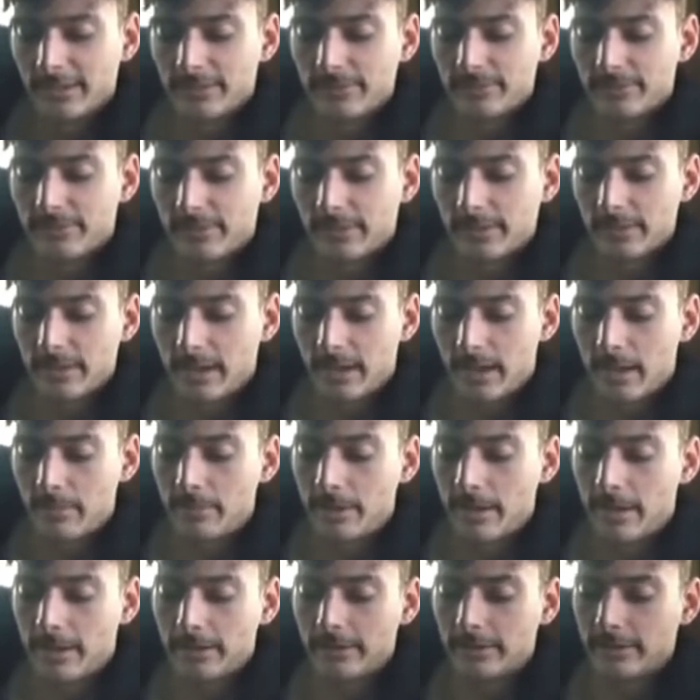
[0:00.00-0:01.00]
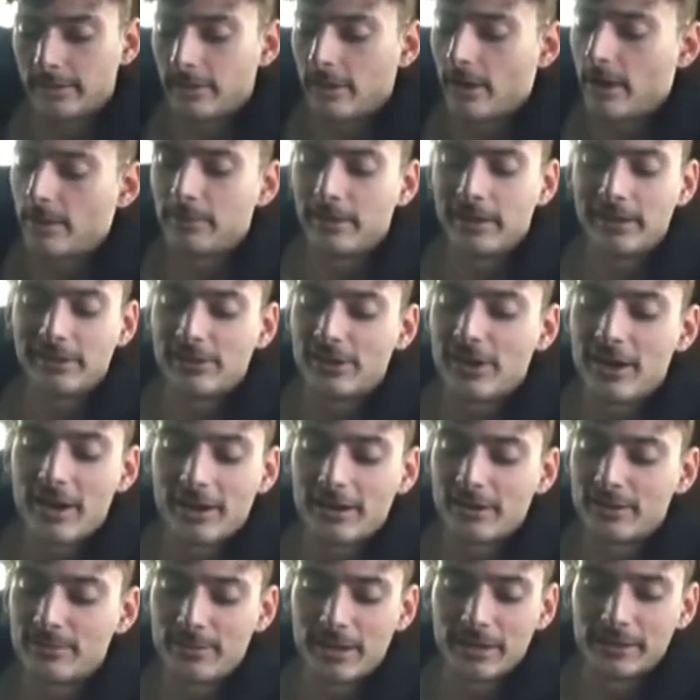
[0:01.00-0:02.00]
And I'm not no, I'm not
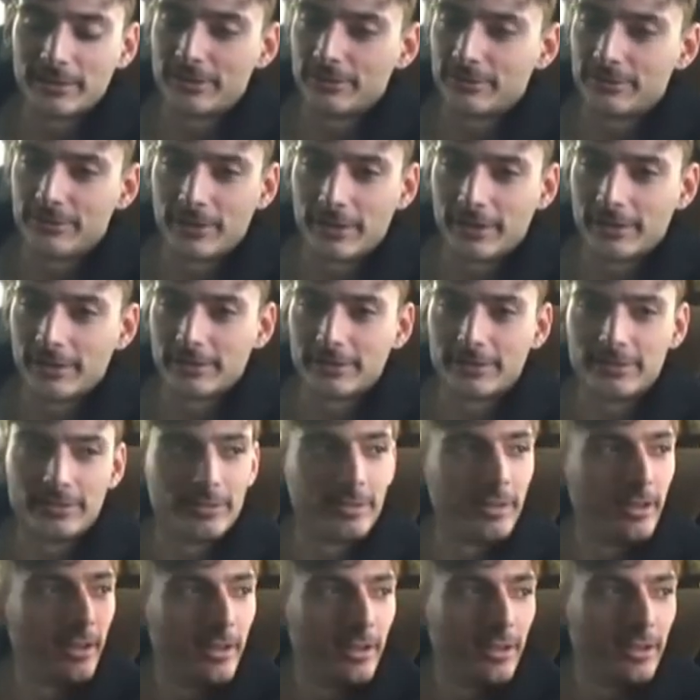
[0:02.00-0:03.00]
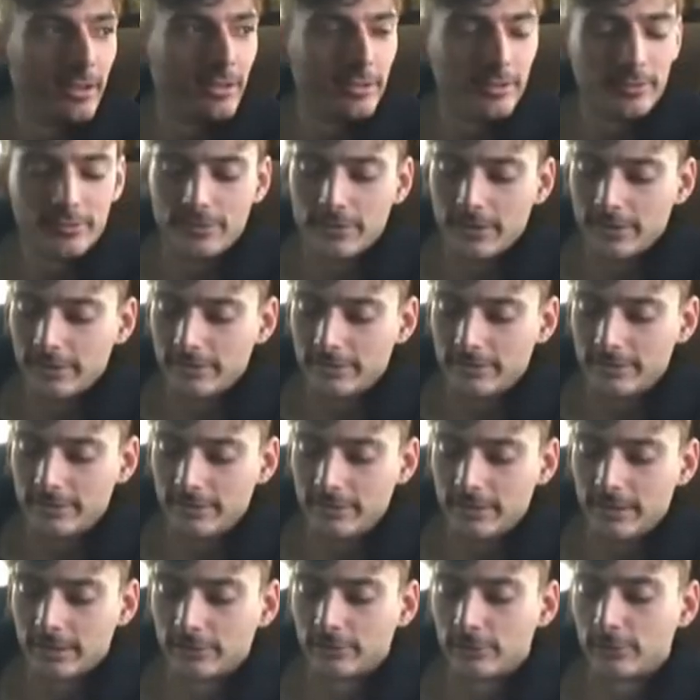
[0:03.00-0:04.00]
talking about the fucking the fucking
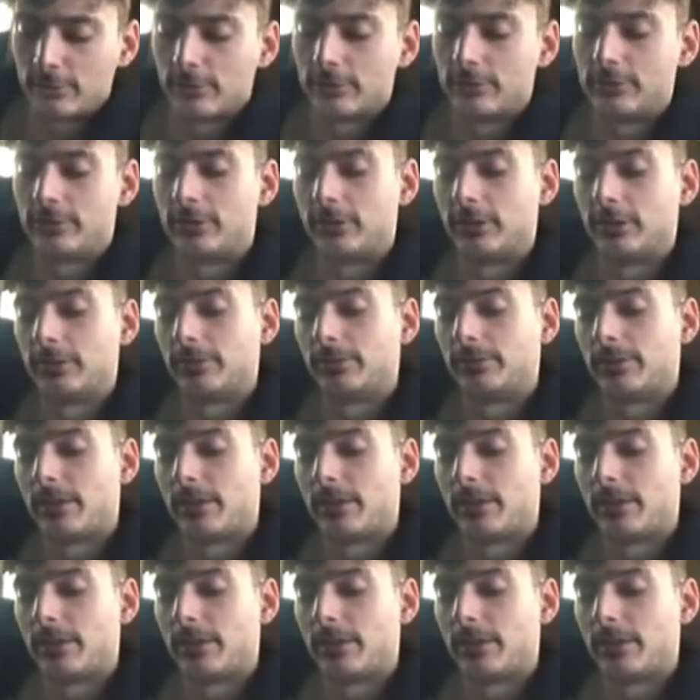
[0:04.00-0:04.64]
CX coin shit.